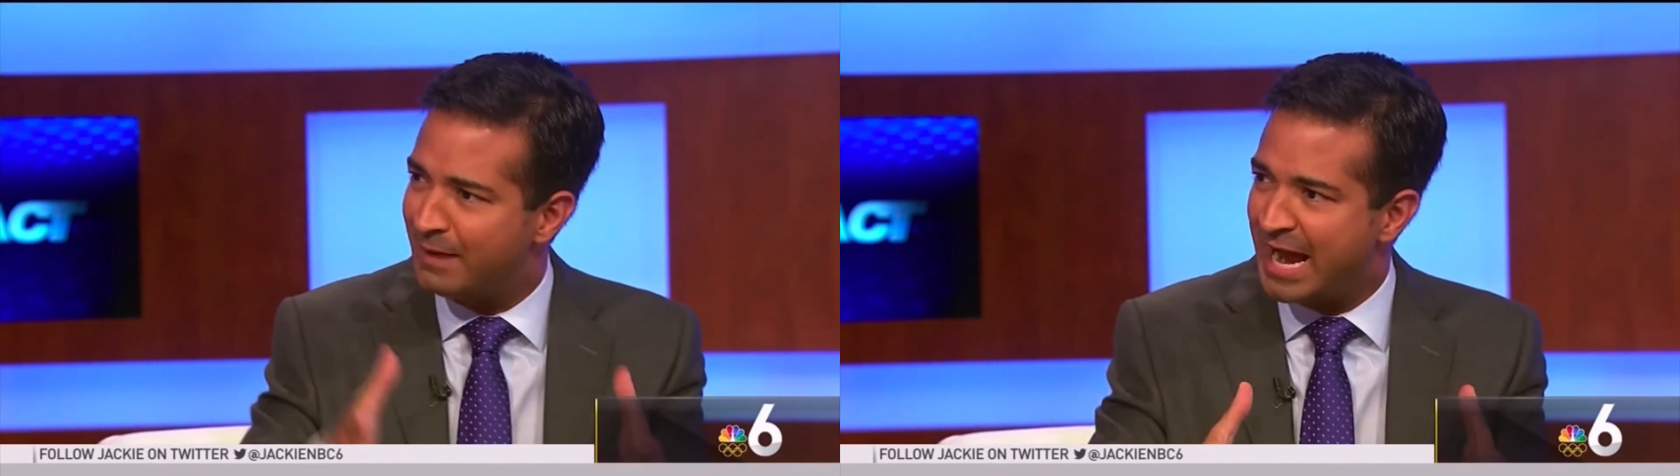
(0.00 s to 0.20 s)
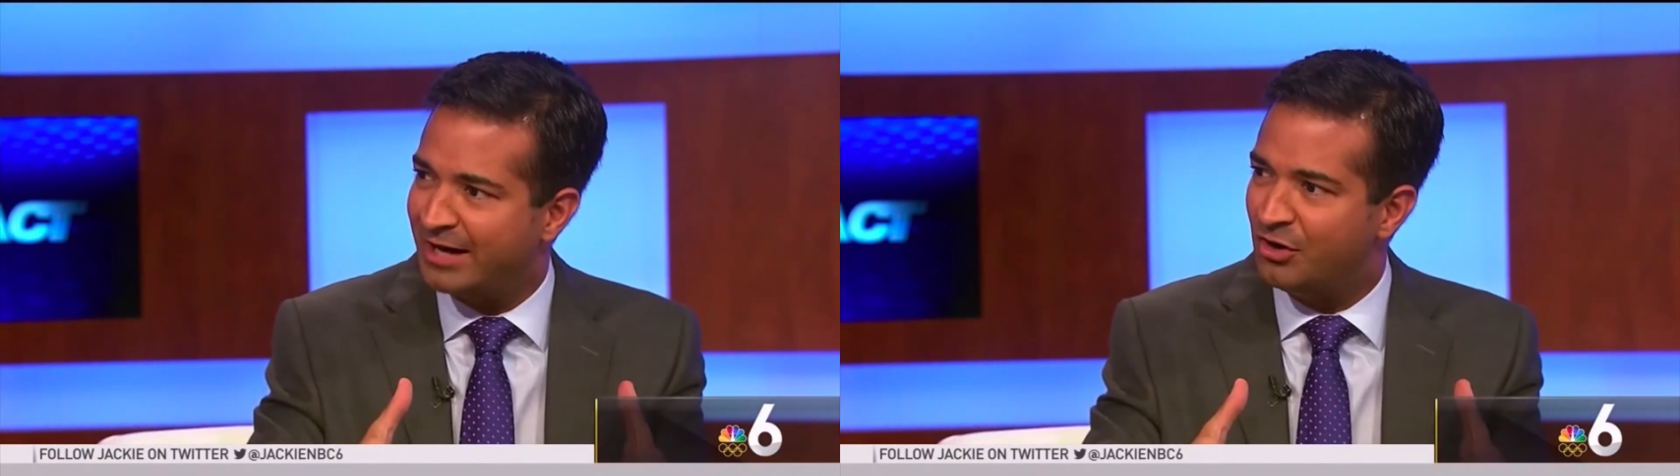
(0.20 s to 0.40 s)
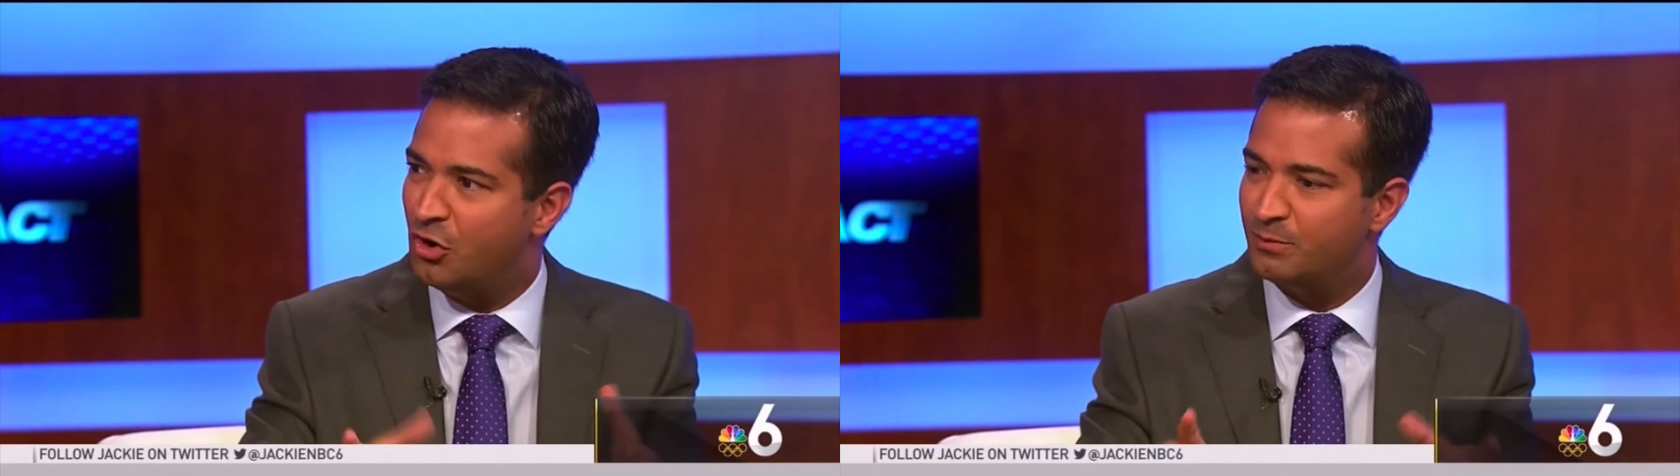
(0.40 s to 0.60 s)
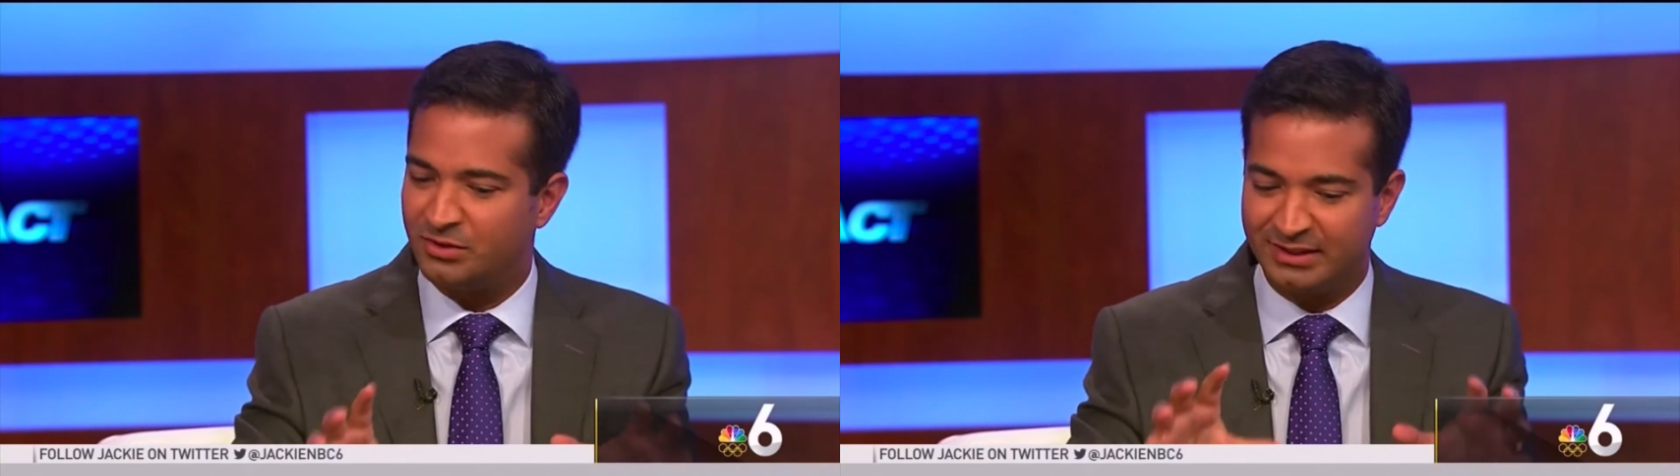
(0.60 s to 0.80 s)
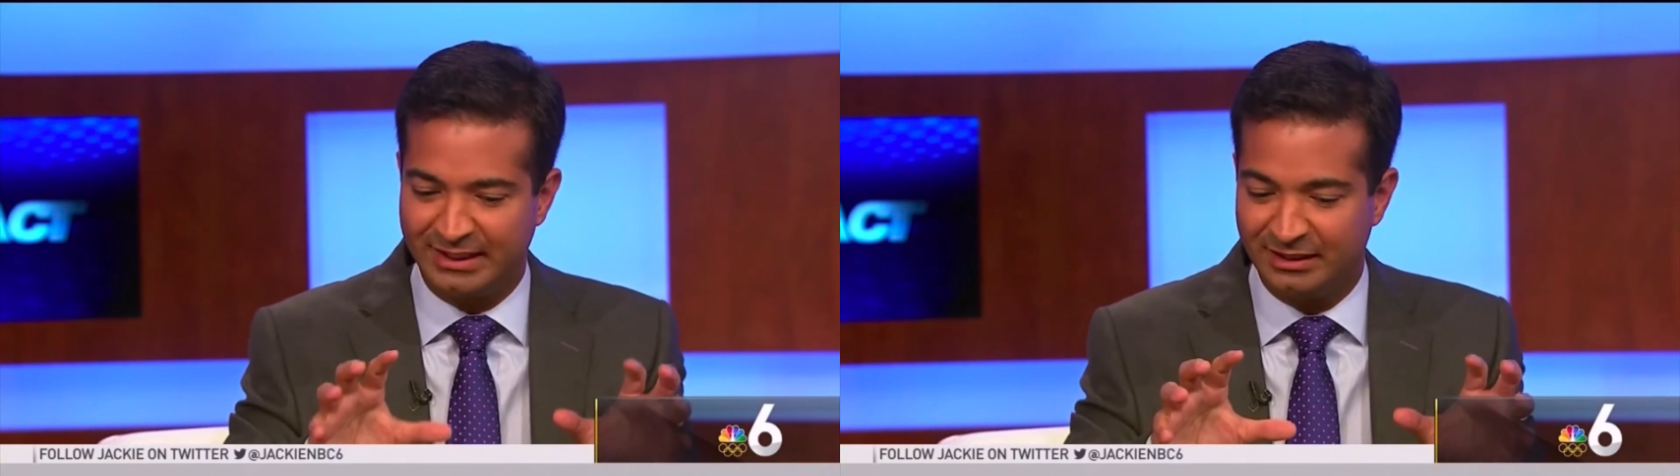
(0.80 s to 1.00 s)
back home
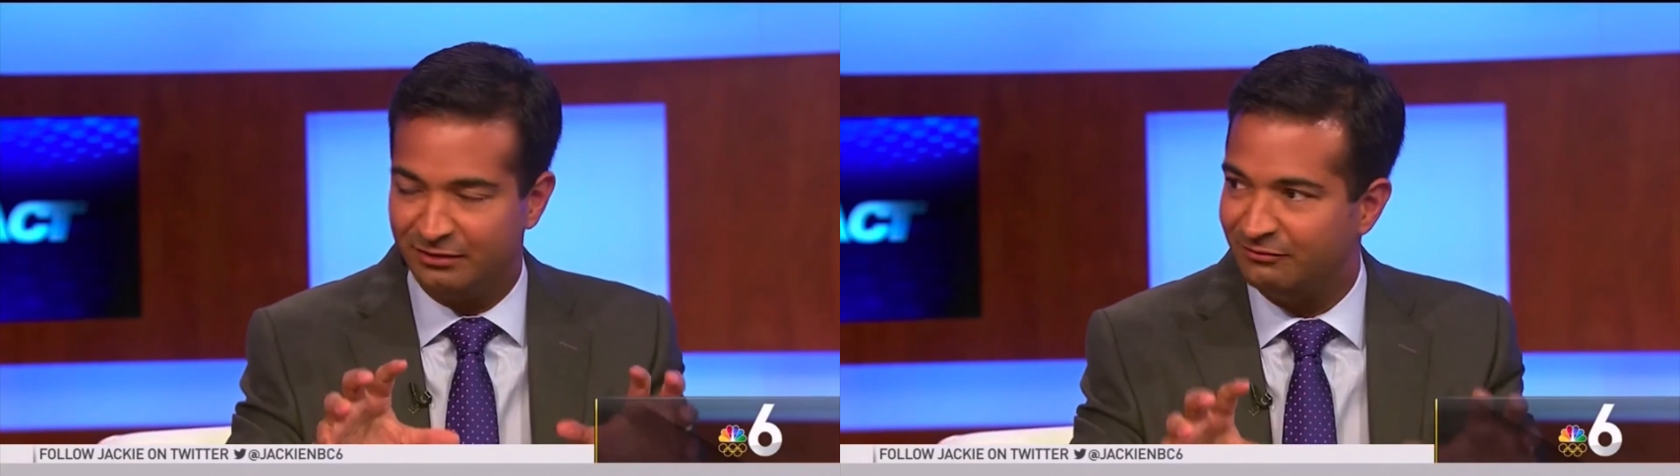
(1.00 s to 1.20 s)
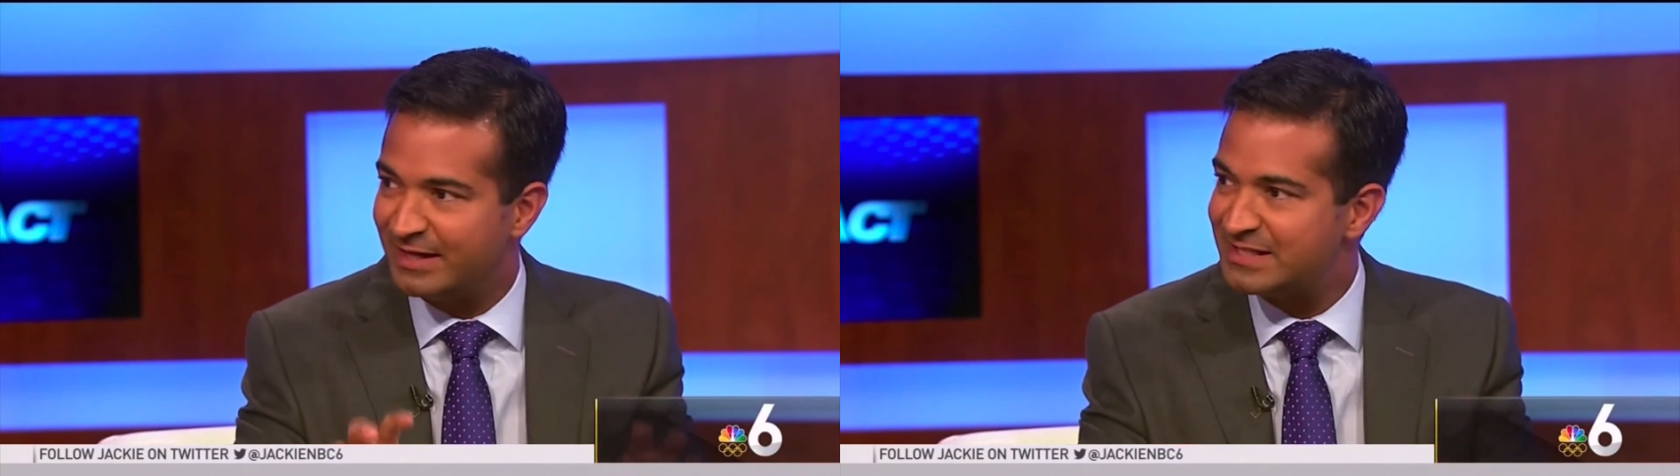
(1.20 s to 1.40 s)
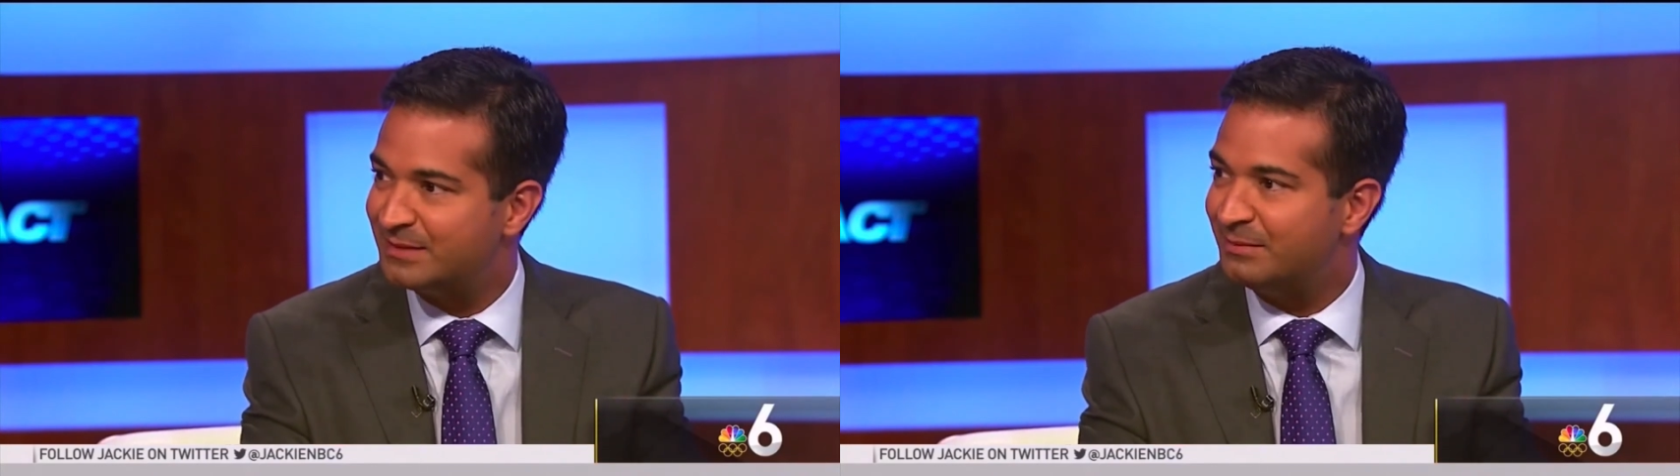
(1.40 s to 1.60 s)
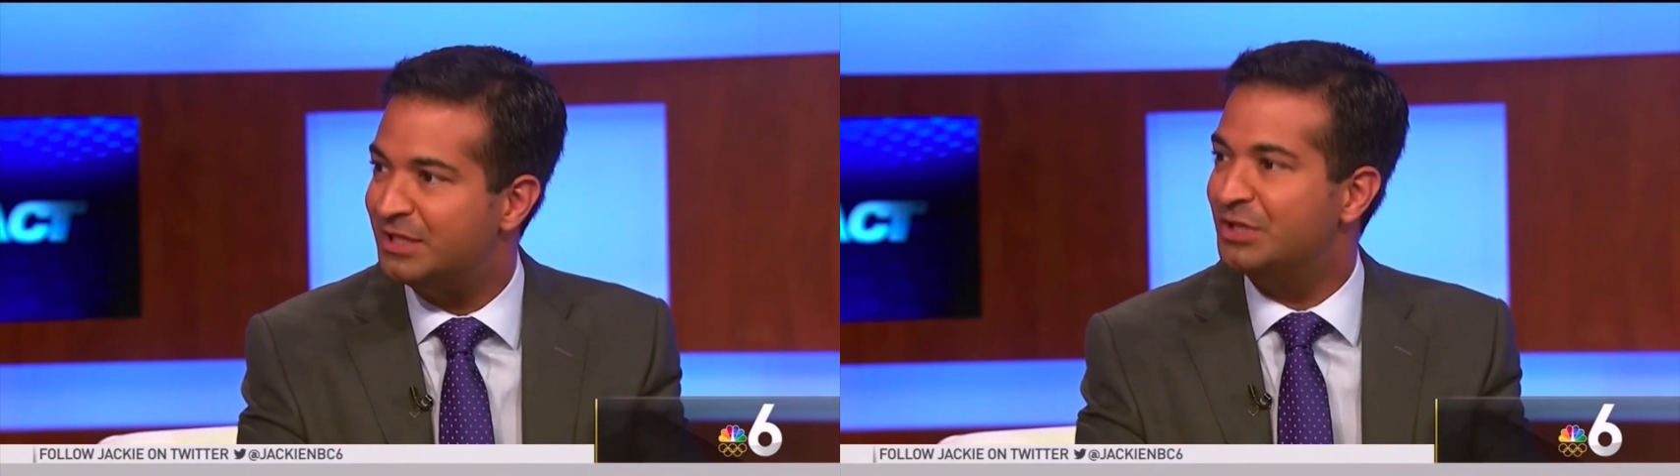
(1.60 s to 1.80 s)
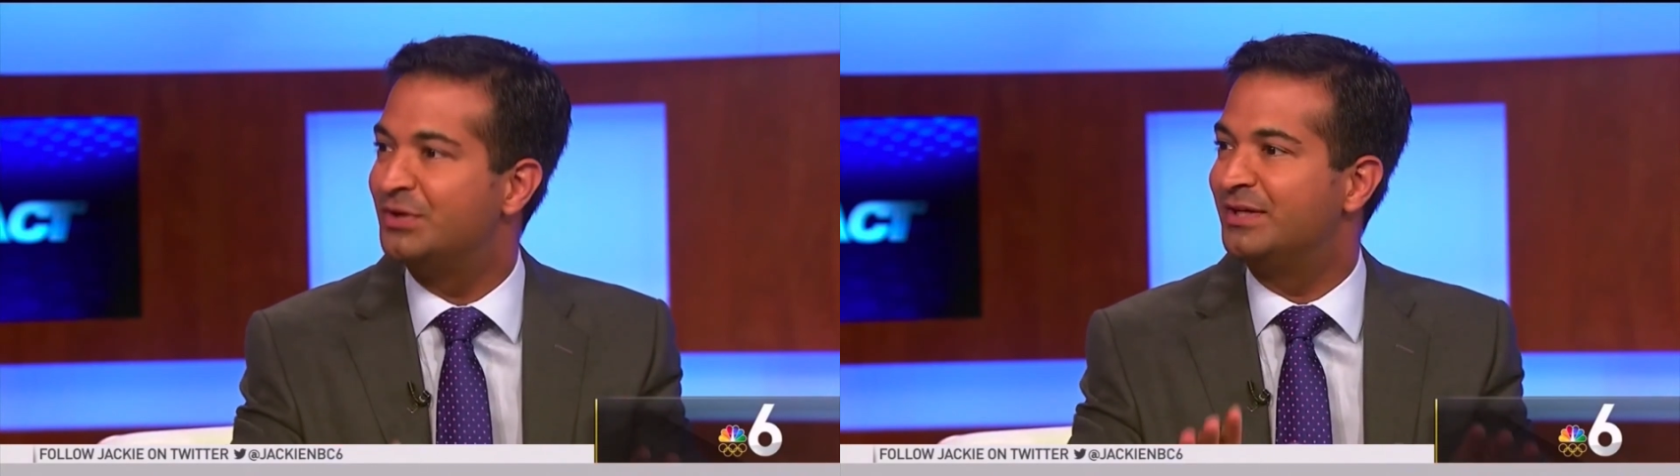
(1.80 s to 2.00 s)
so that they can invest them
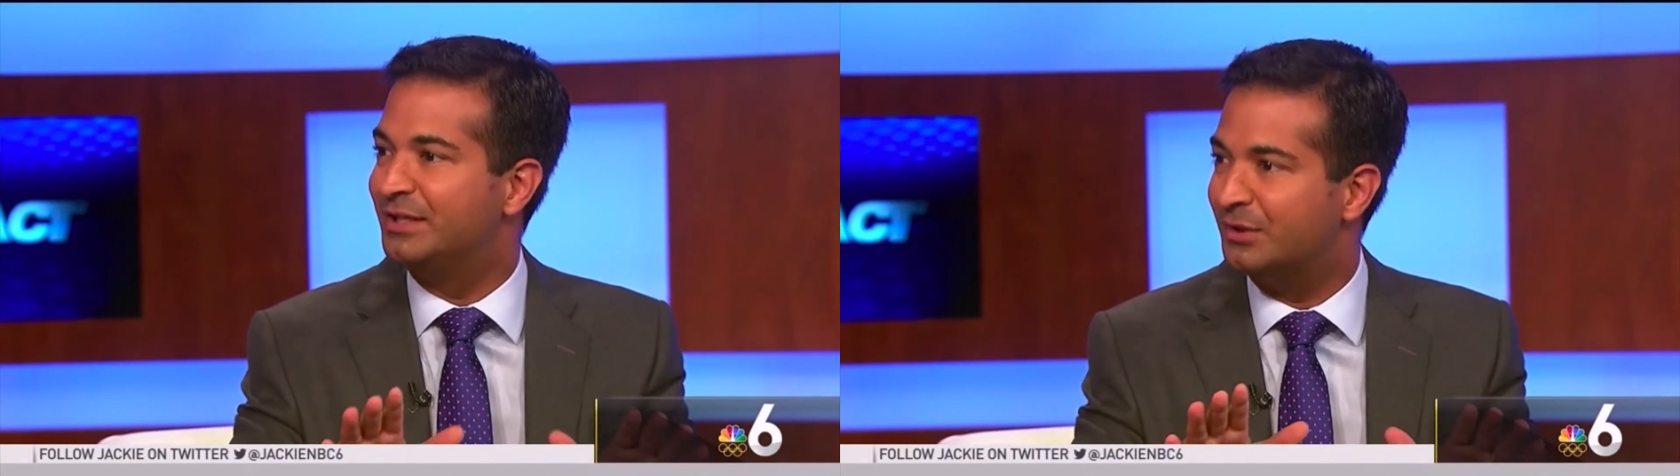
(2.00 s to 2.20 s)
here in